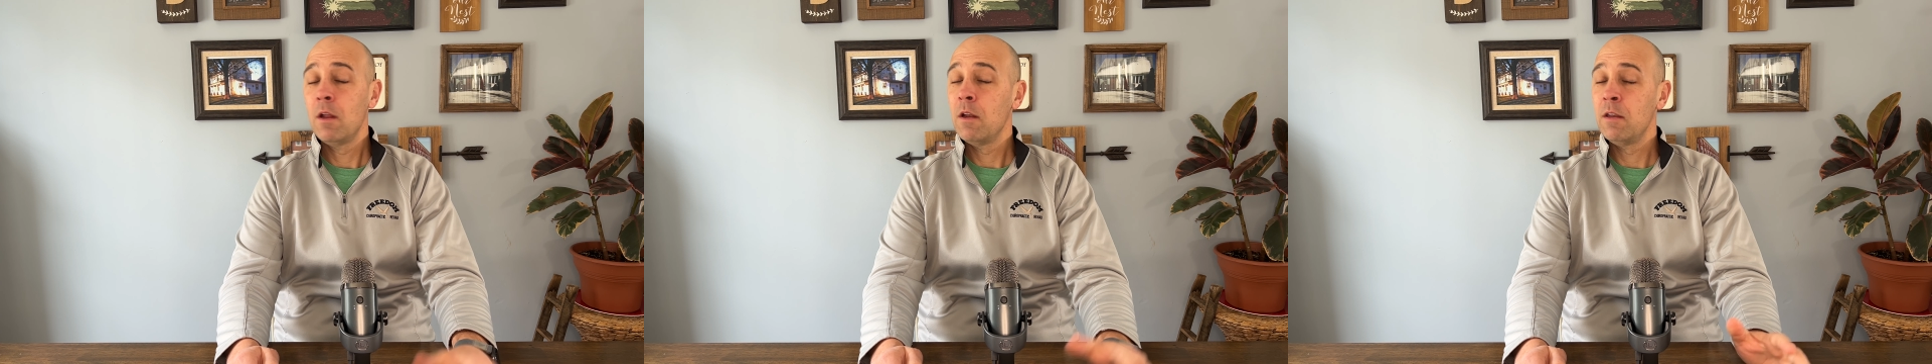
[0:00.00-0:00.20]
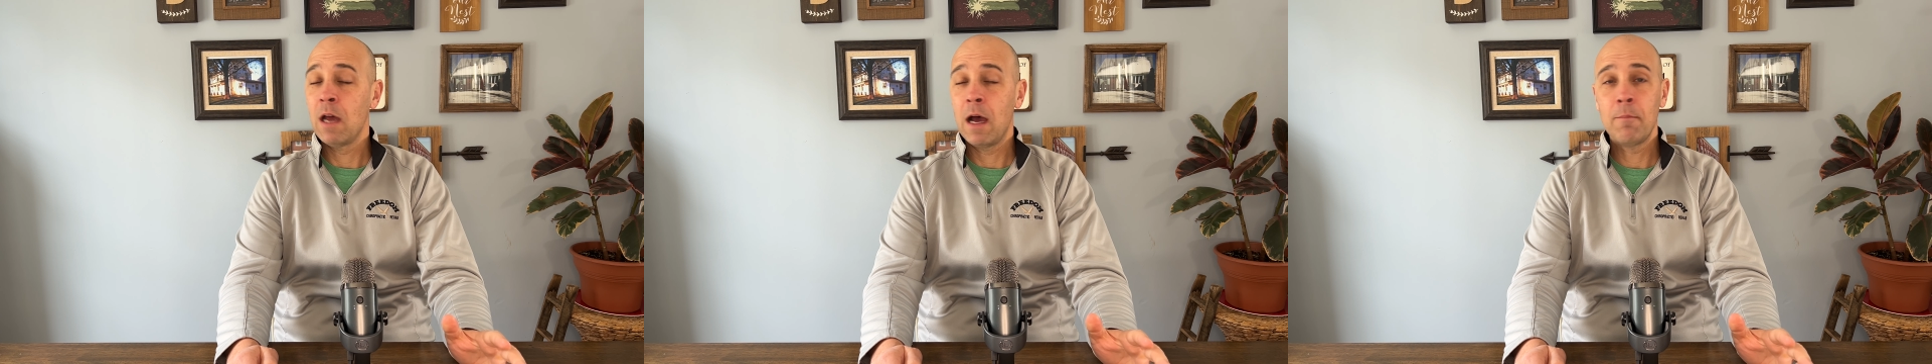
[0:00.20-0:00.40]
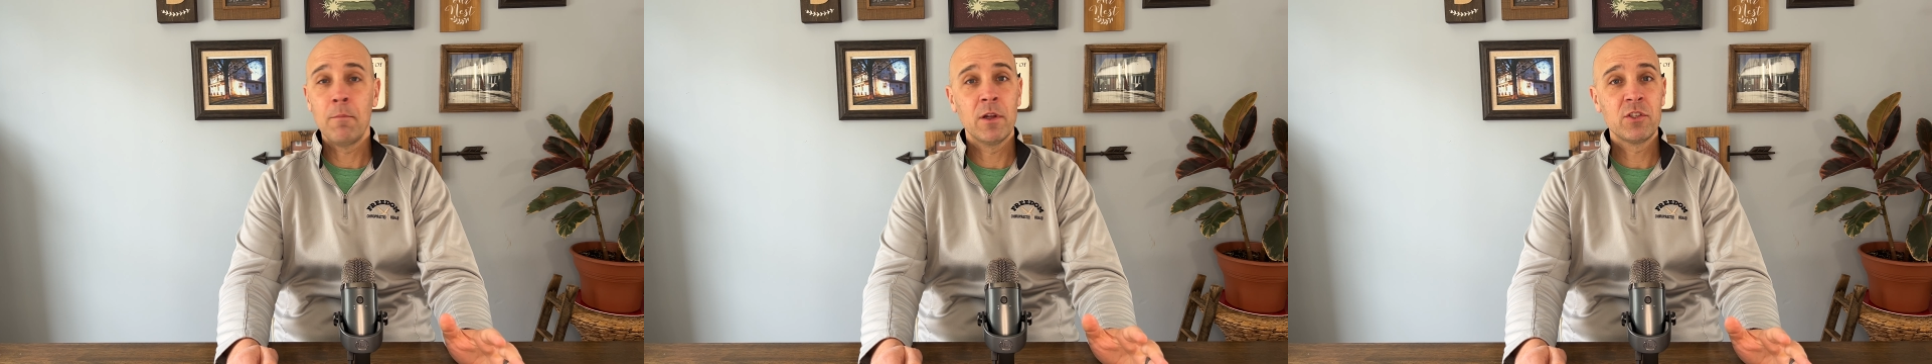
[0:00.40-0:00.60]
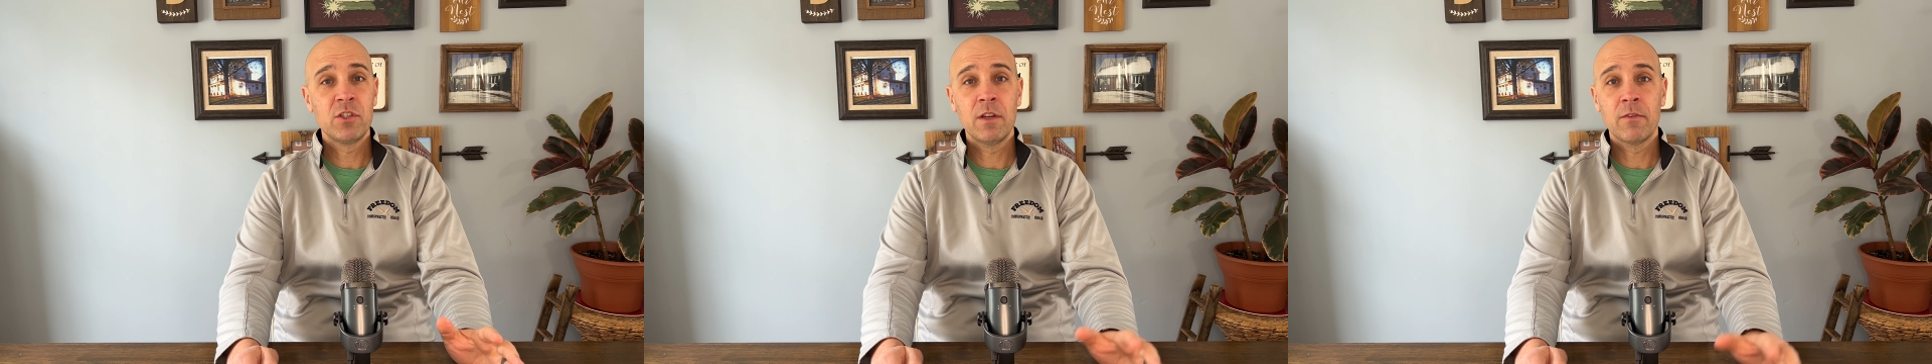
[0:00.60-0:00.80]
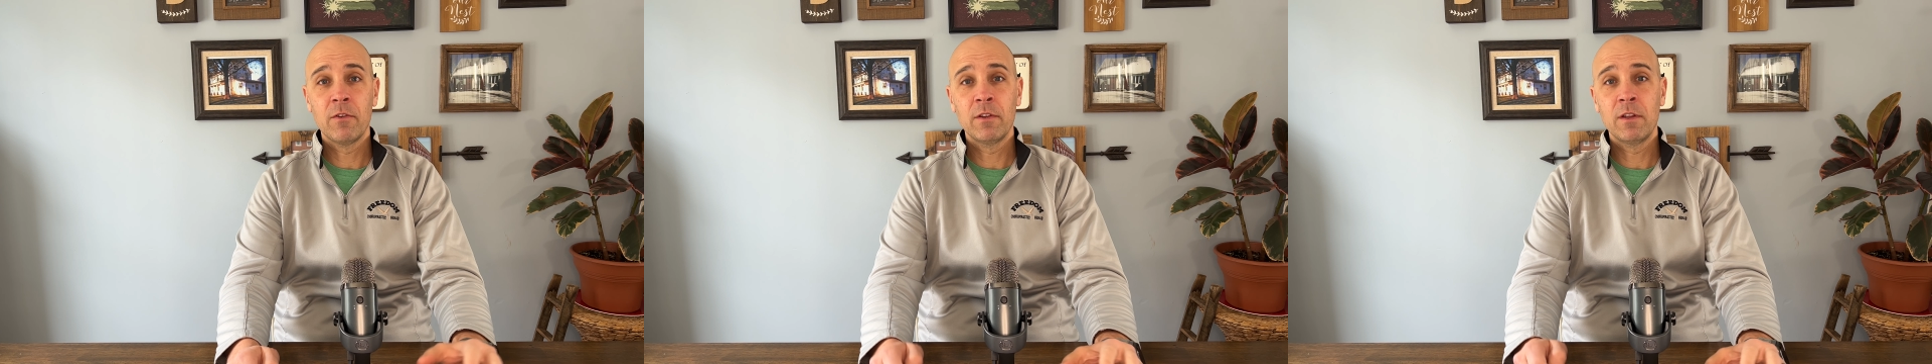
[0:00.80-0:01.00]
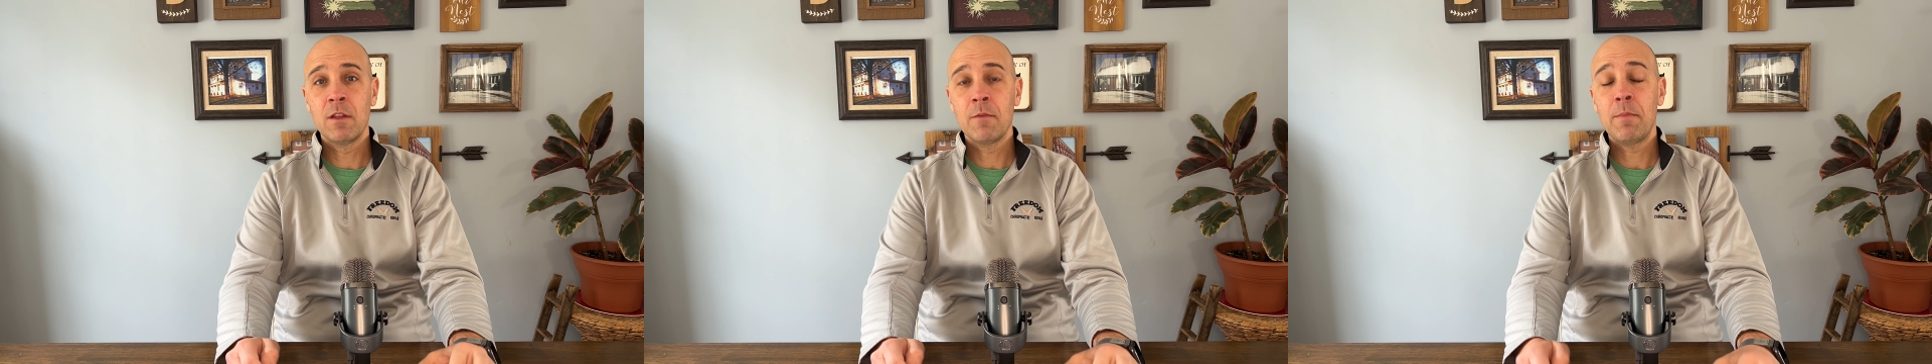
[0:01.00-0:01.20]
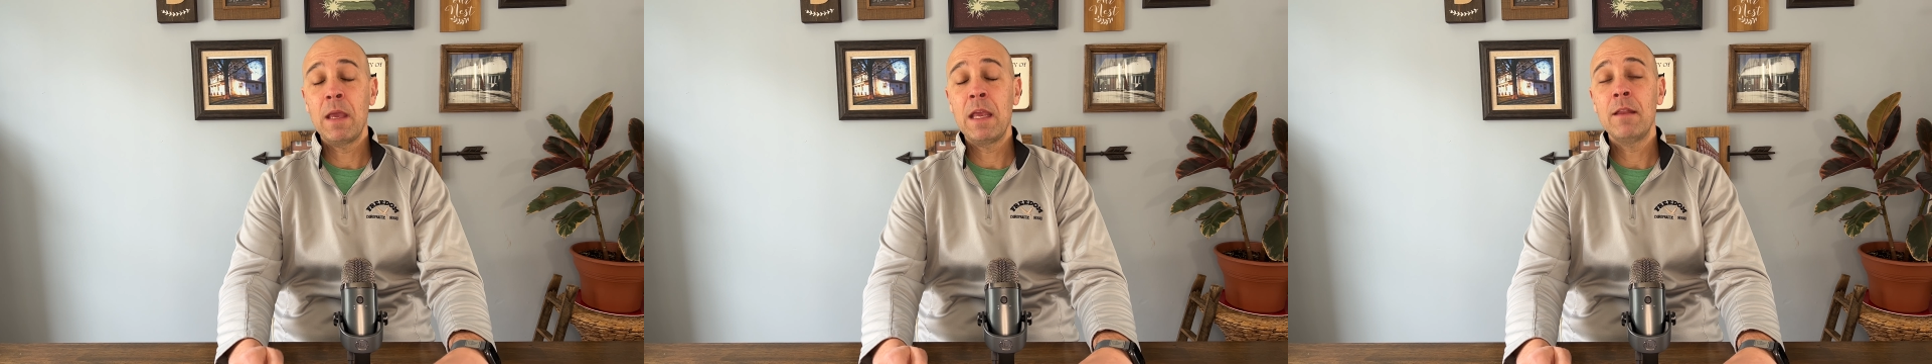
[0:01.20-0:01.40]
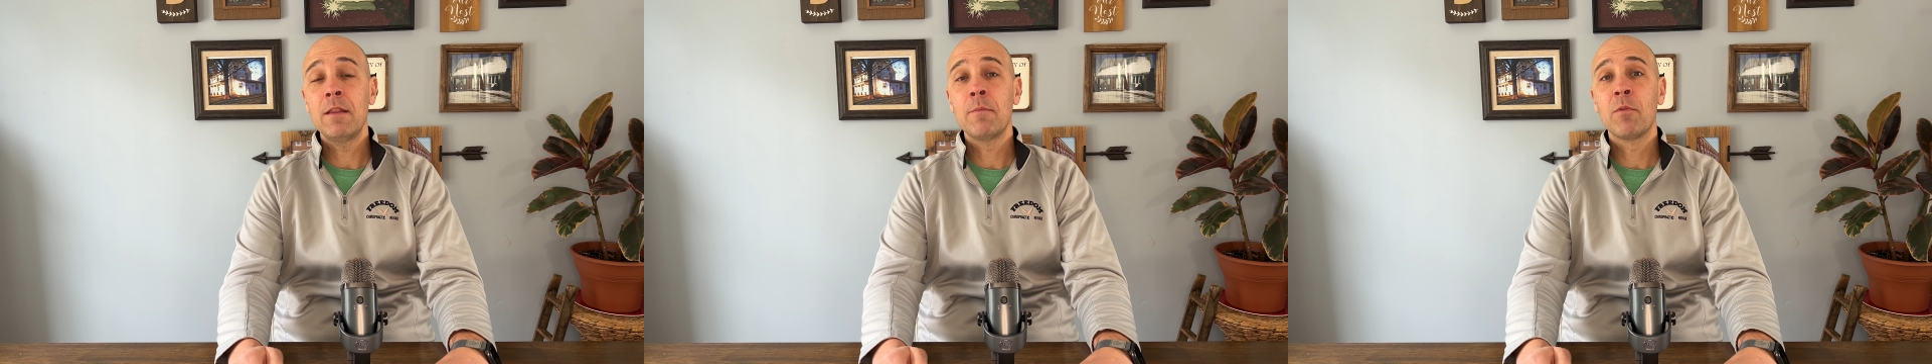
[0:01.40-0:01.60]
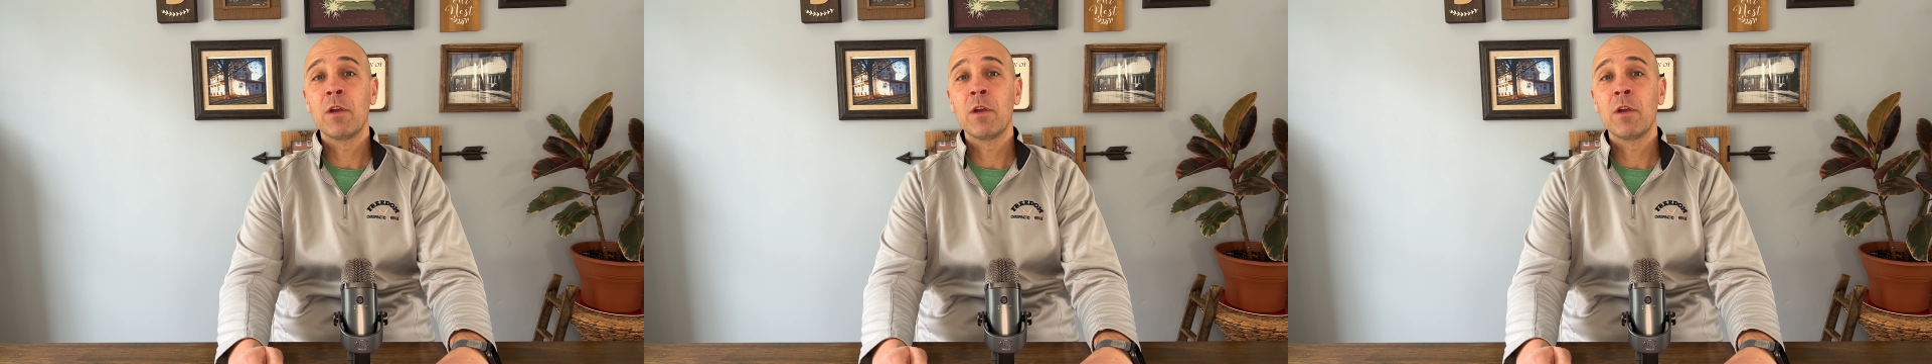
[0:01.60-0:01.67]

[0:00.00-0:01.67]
Not much different than the pain that